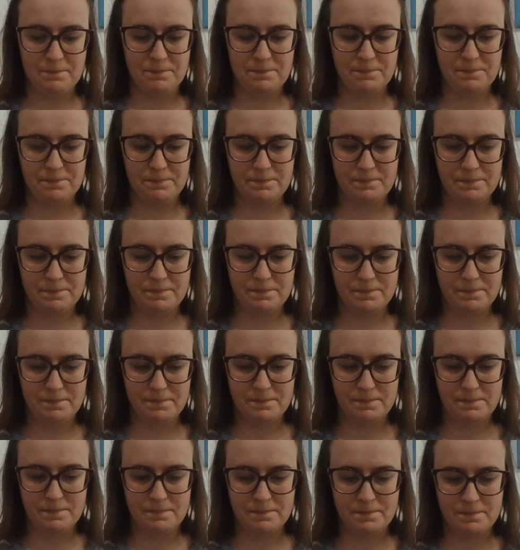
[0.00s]

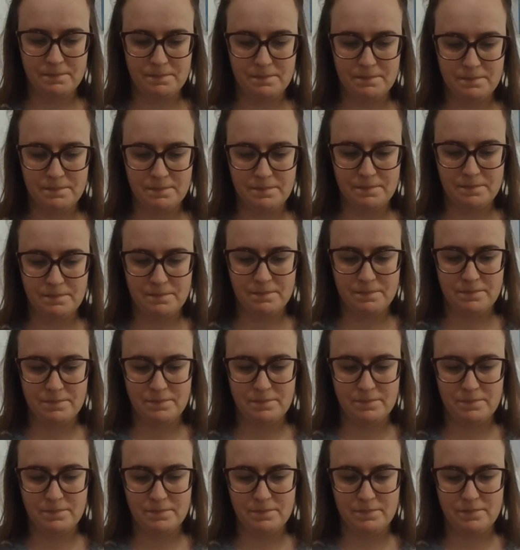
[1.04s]

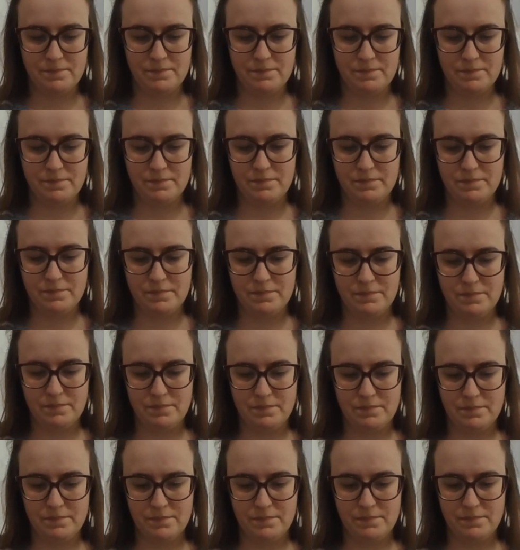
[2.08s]

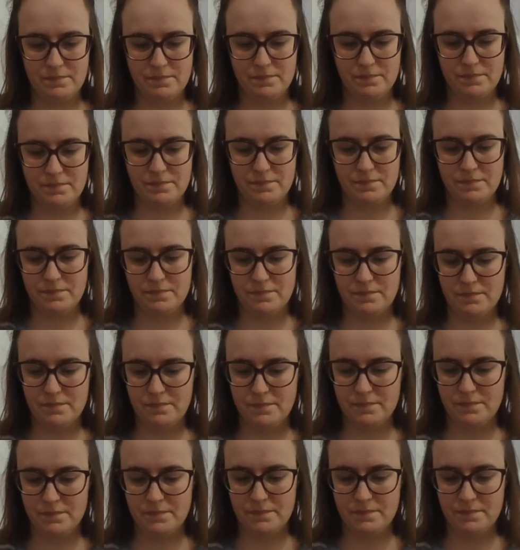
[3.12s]

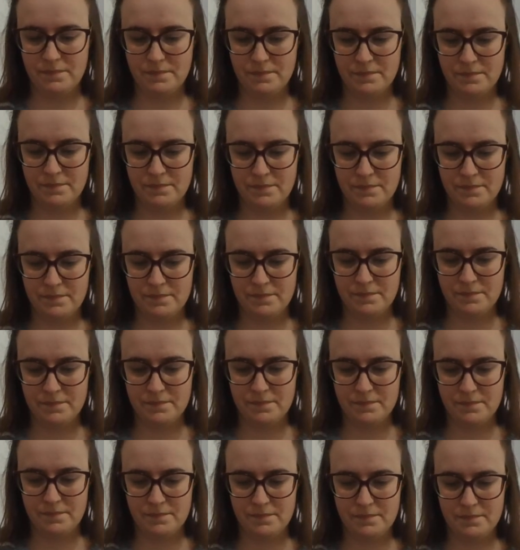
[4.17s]

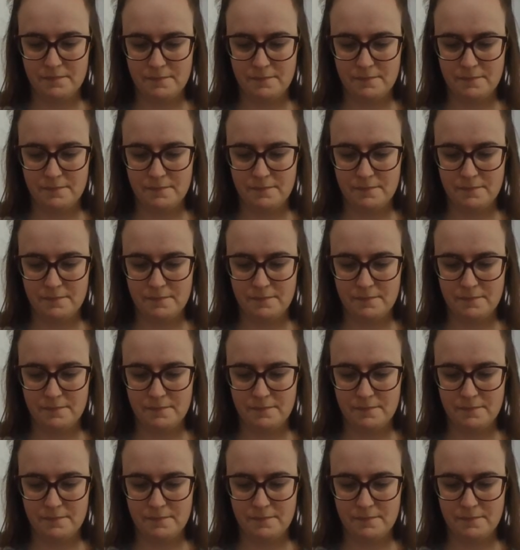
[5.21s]
[no speech]